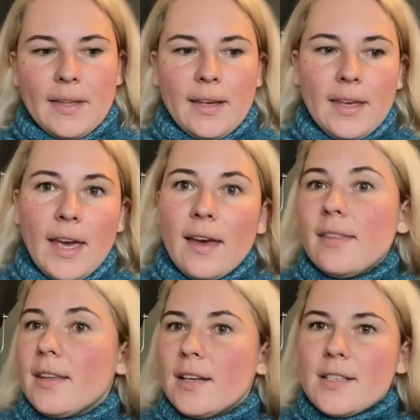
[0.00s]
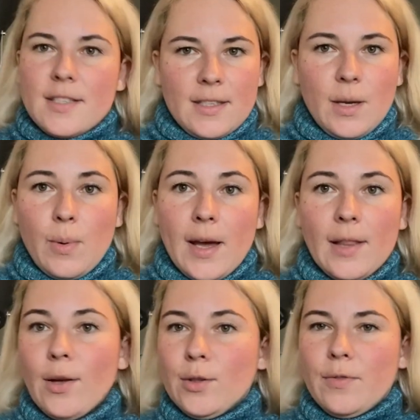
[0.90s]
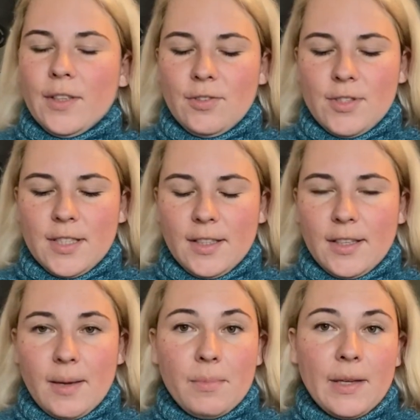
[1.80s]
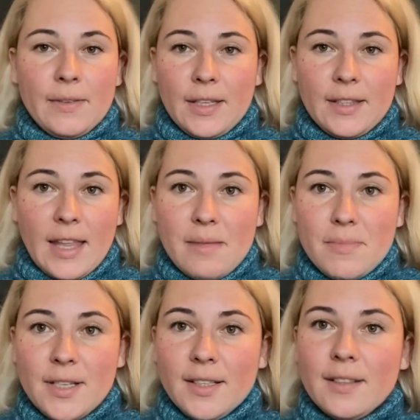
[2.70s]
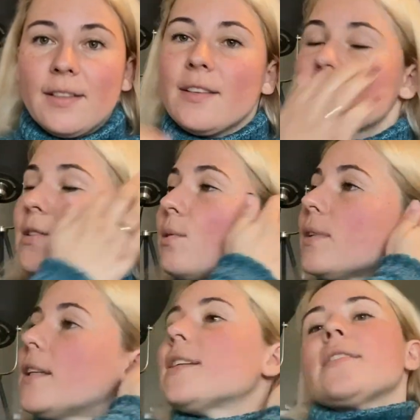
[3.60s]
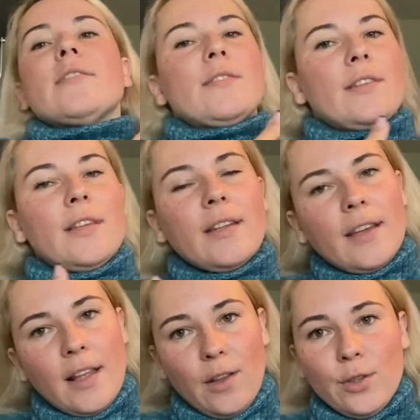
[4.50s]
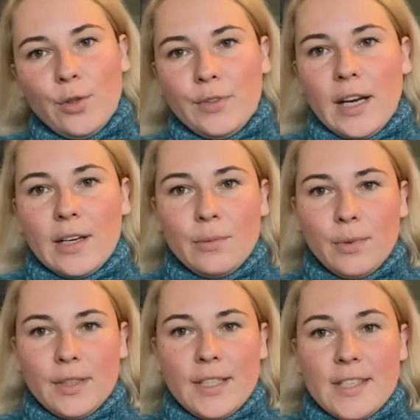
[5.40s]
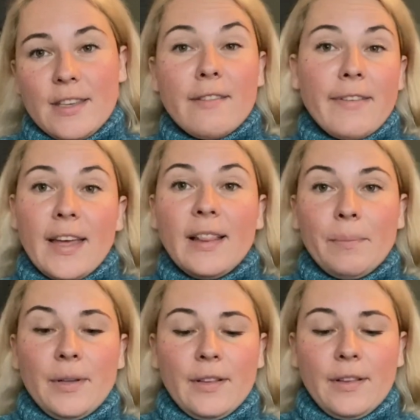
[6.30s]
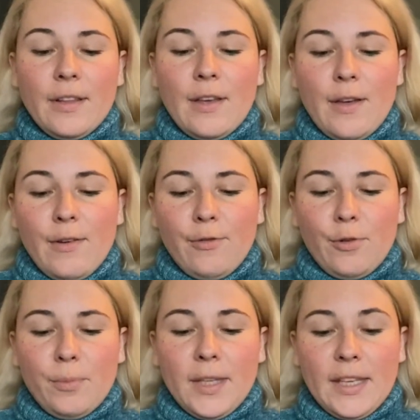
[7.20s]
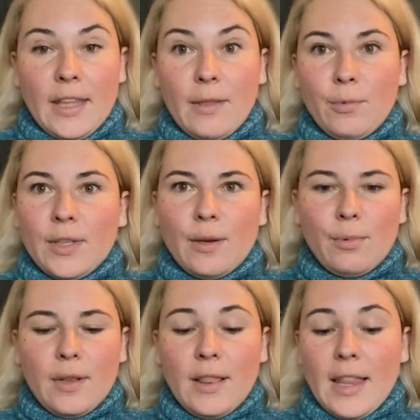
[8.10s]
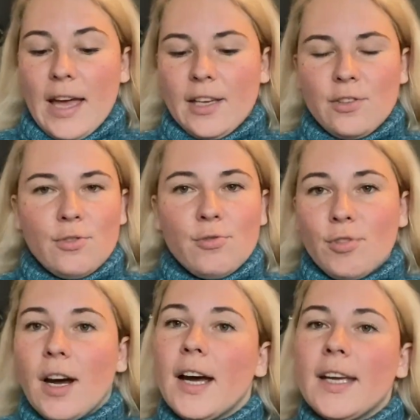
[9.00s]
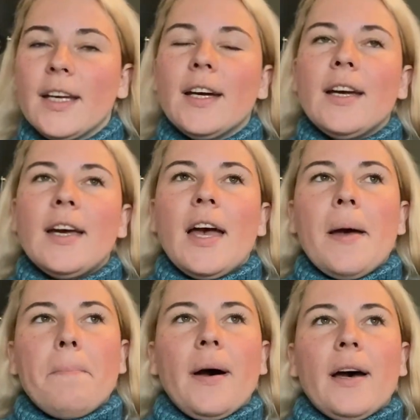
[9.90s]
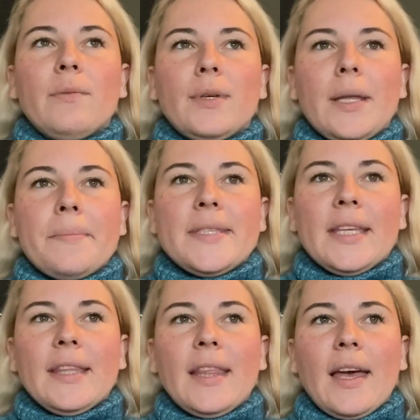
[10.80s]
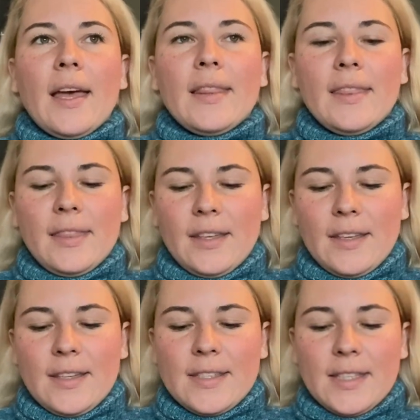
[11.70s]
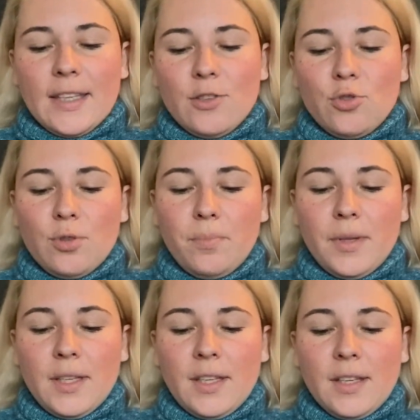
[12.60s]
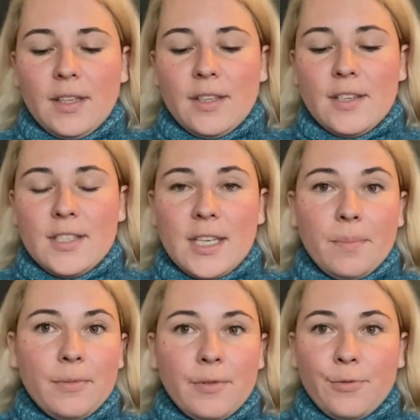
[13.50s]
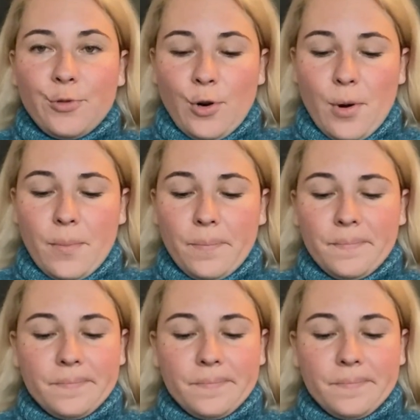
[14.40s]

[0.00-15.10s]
yeah, there's quite a lot of interesting. I'm living in Denmark, so there's a lot of yarn what isn't available for me and what I would like to try. But when I'm saying that the thing should be shipped from